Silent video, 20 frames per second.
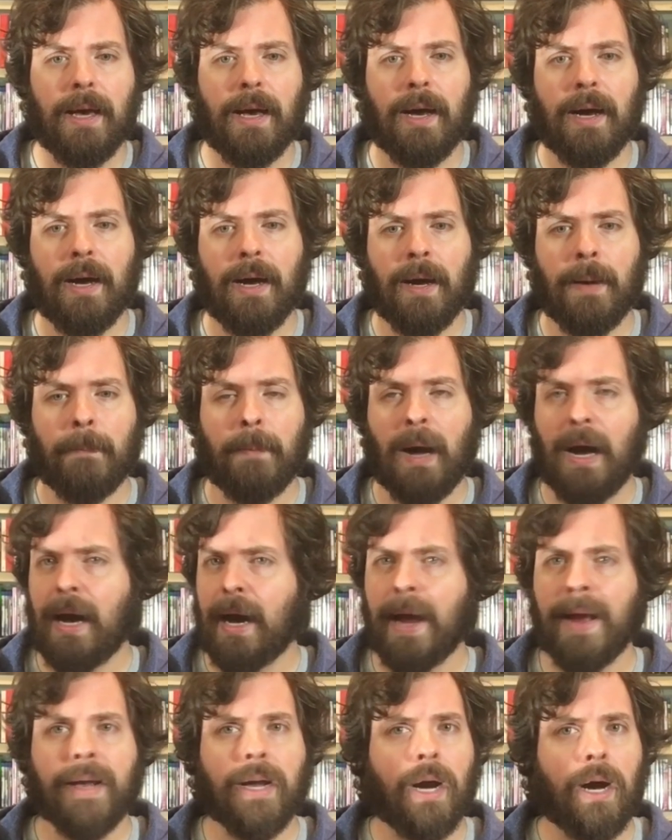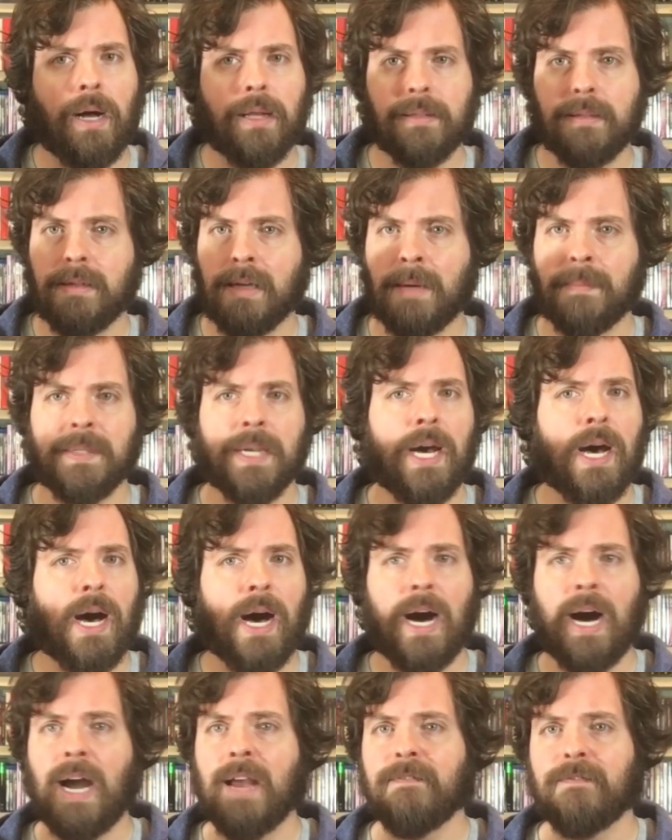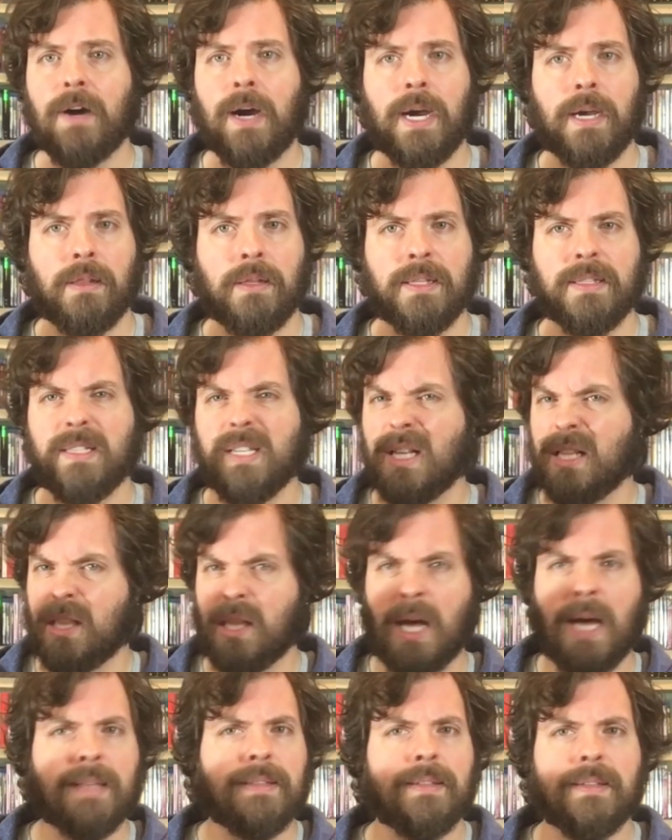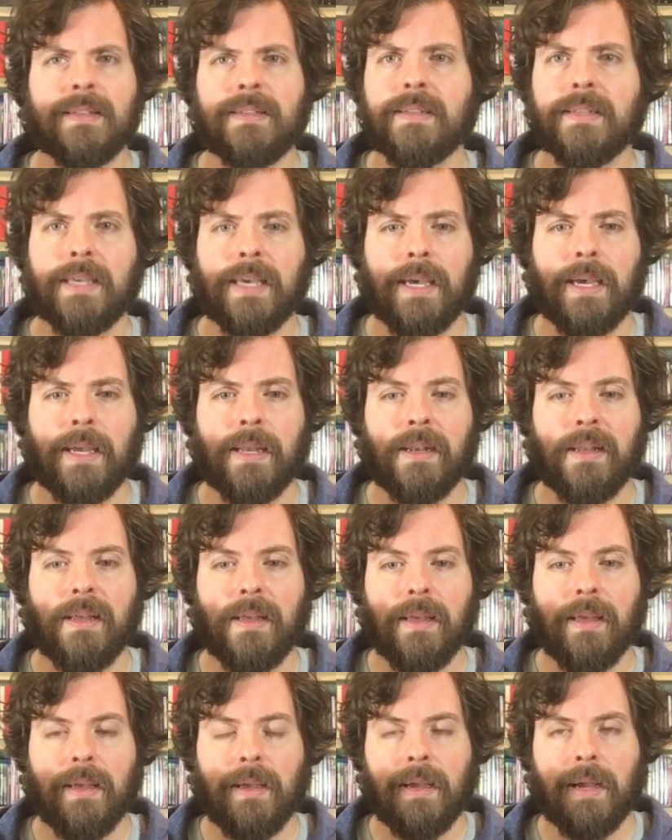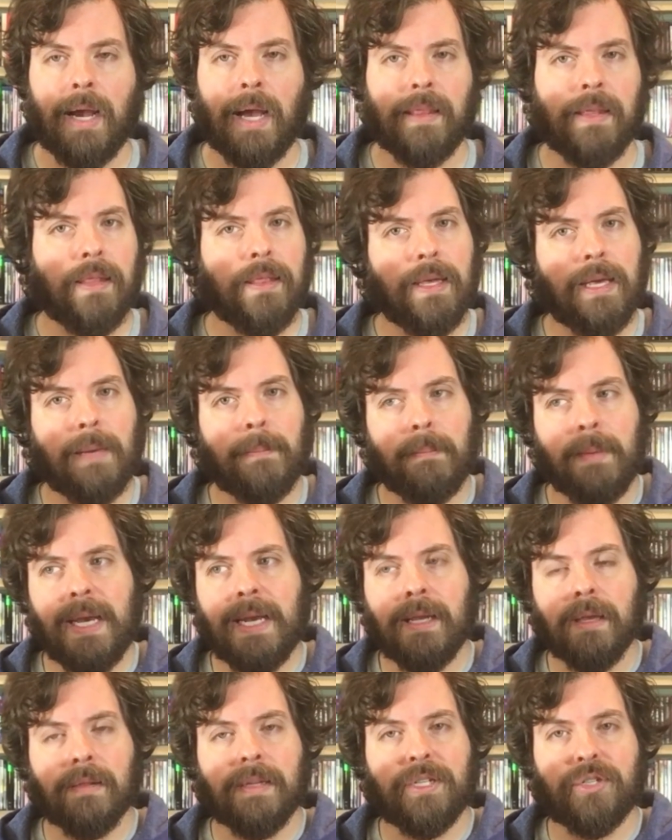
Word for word: Um, high concept, high violence, lots of skin. And then they immediately